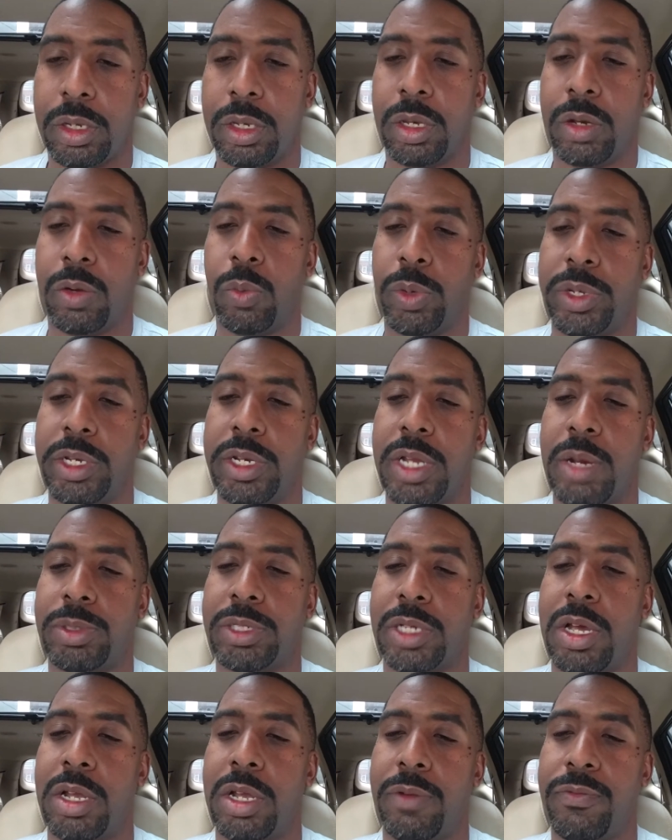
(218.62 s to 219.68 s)
When you're done with
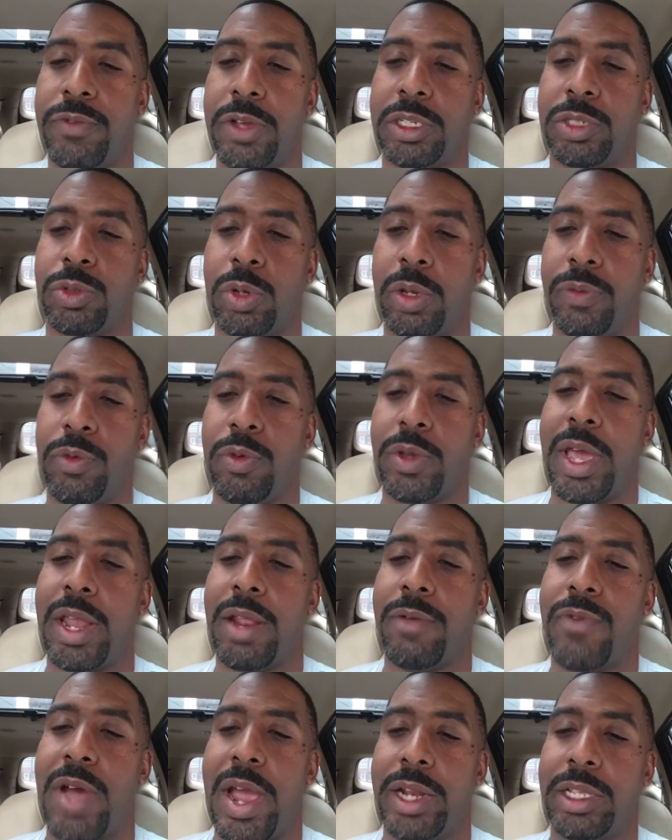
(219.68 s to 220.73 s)
your unofficial, if you got
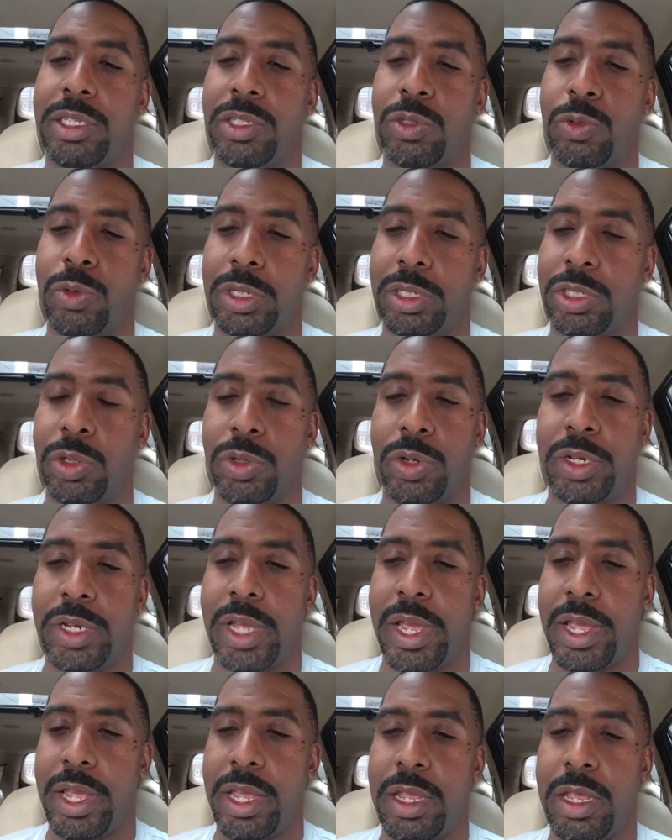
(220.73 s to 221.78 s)
invited to a junior
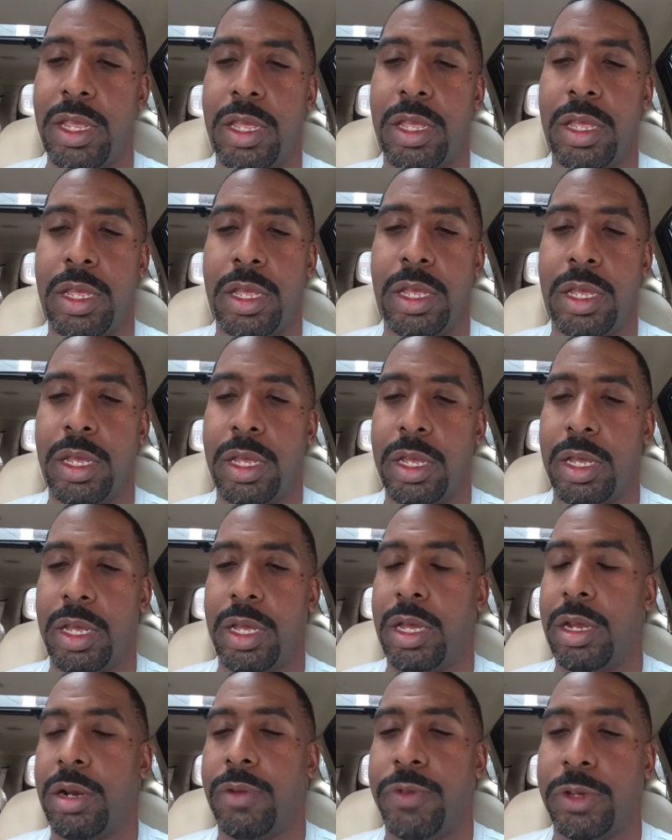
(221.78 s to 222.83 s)
day,
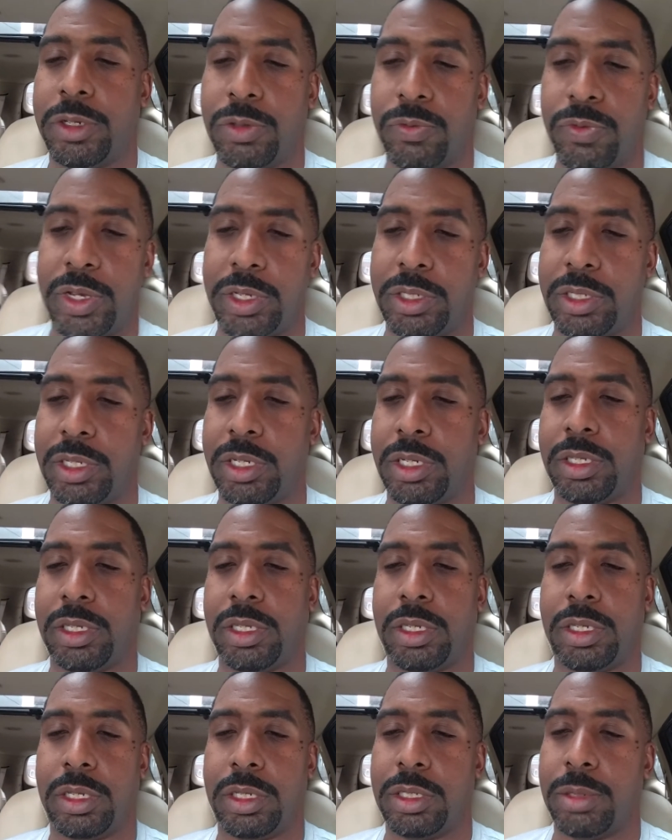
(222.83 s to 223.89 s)
unofficial visit,
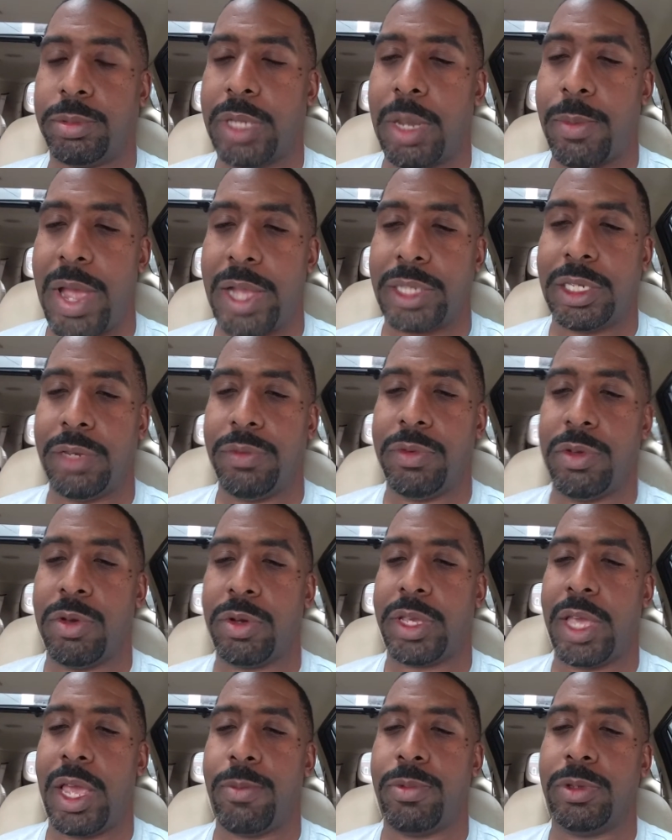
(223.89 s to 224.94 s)
some type of activity on
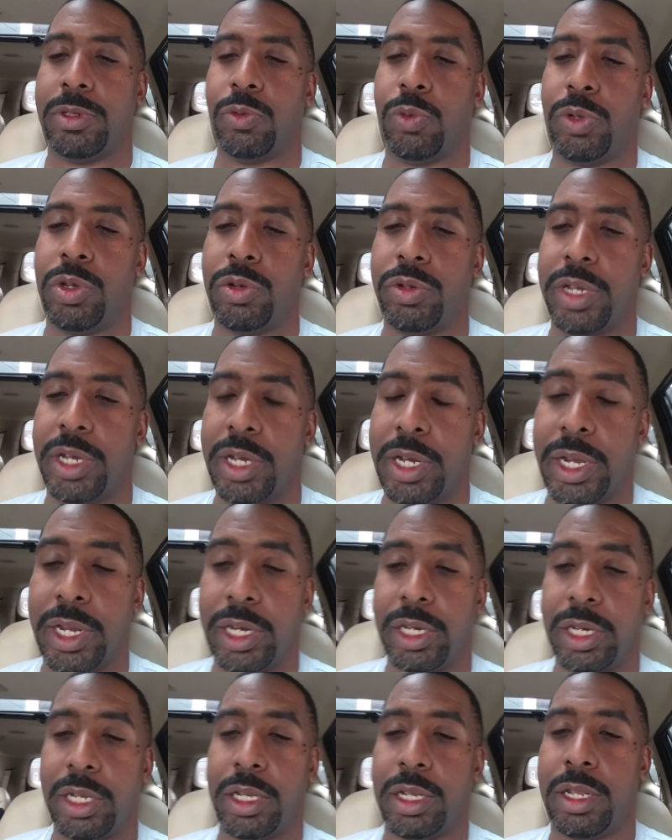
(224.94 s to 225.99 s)
campus, when you're done,
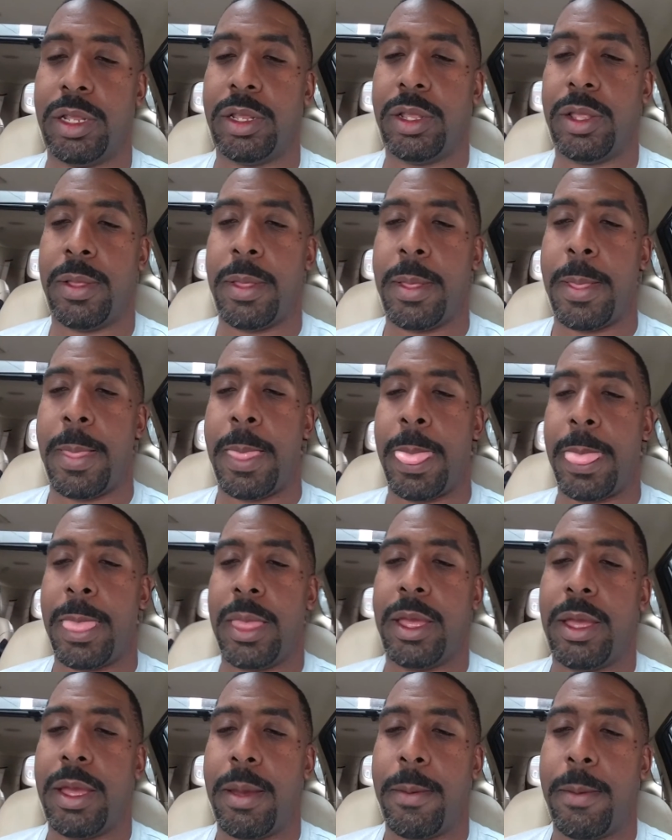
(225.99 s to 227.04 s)

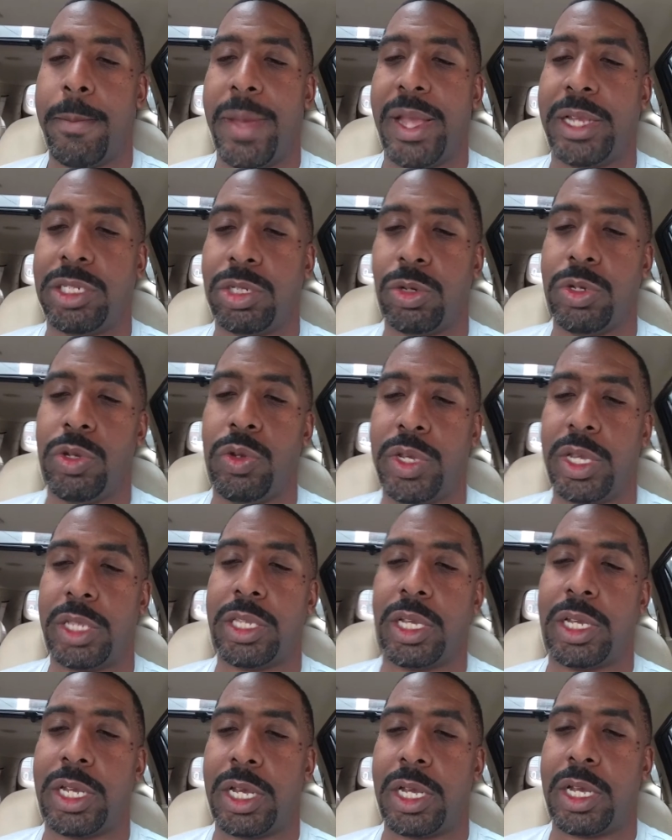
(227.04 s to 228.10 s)
make sure you get
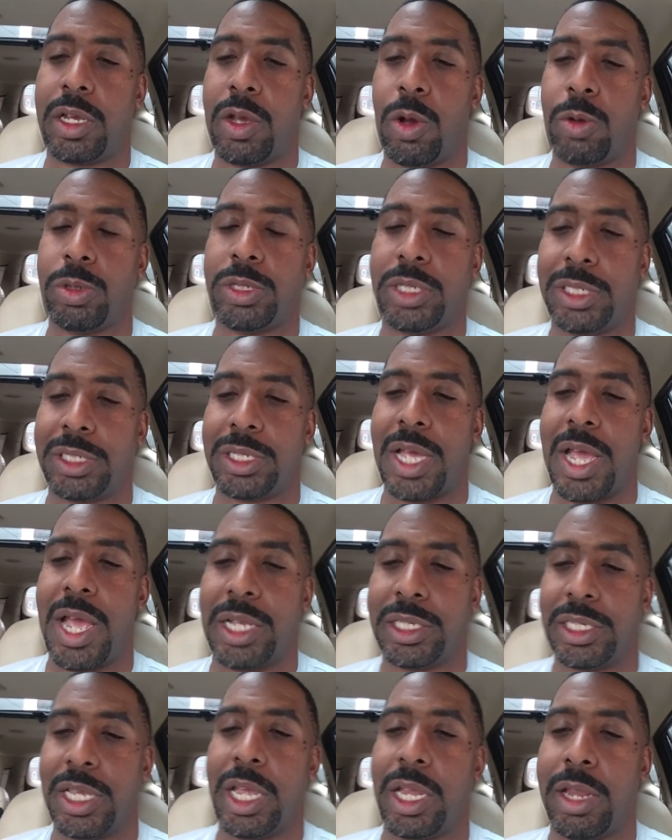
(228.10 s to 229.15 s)
the coach's
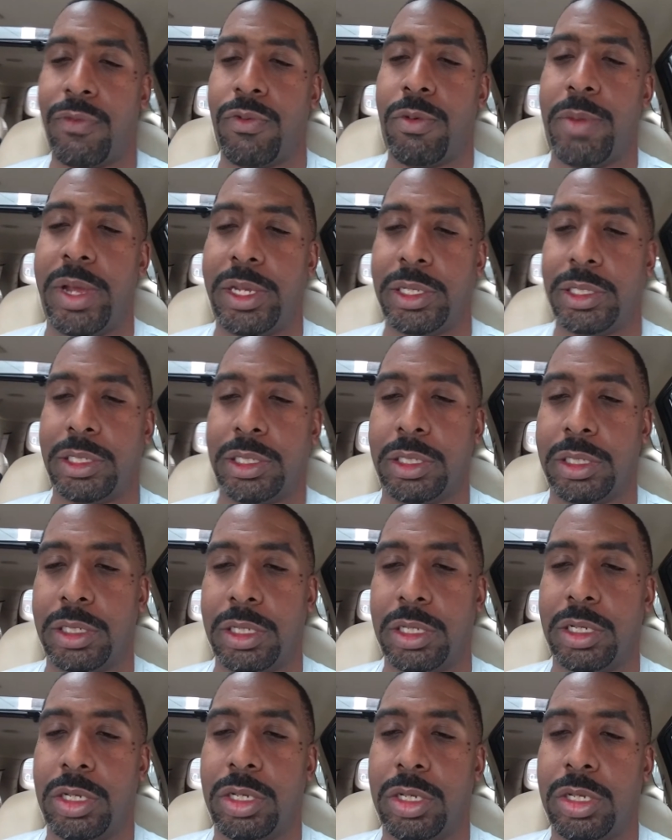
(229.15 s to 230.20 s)
contact information,
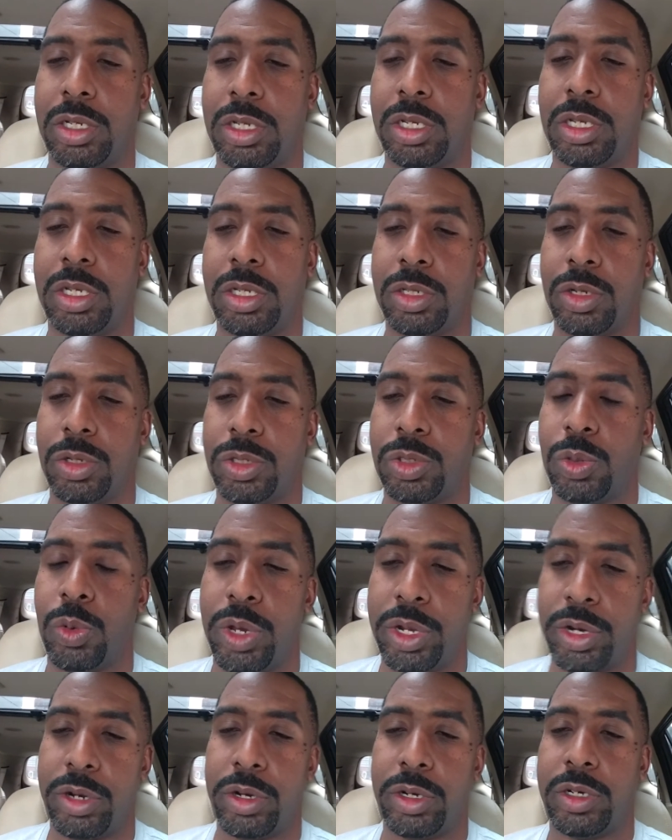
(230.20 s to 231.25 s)
their
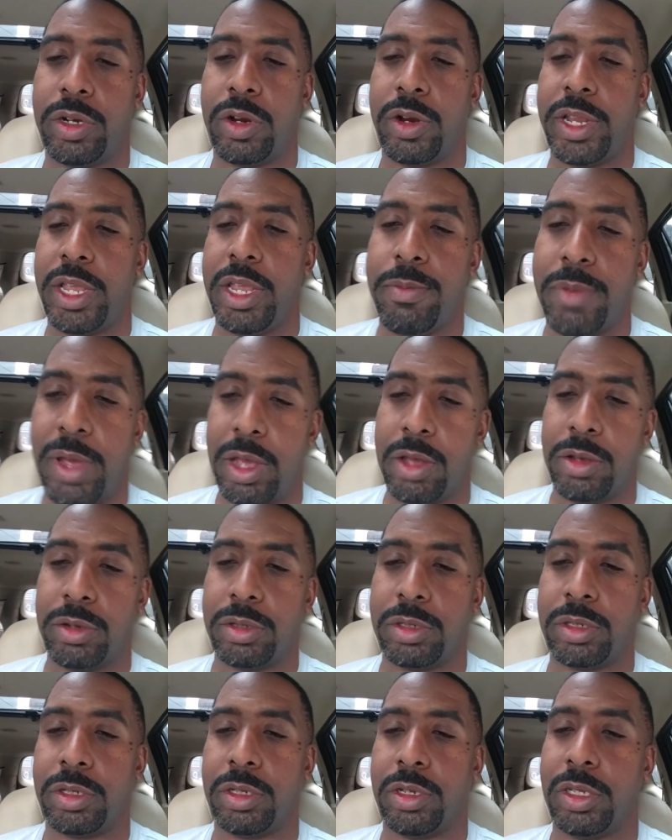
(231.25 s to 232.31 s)
Twitter, their
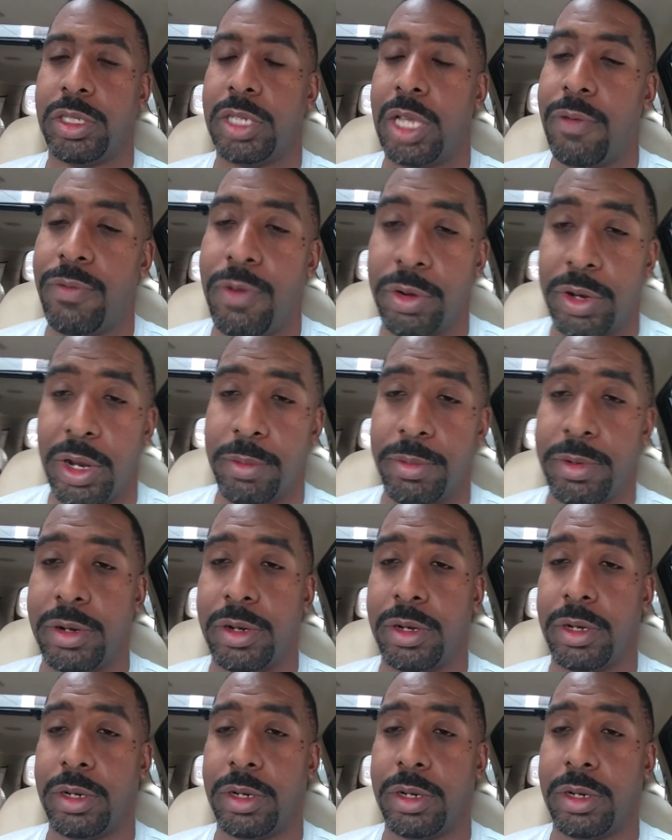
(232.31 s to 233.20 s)
emails, their telephone number.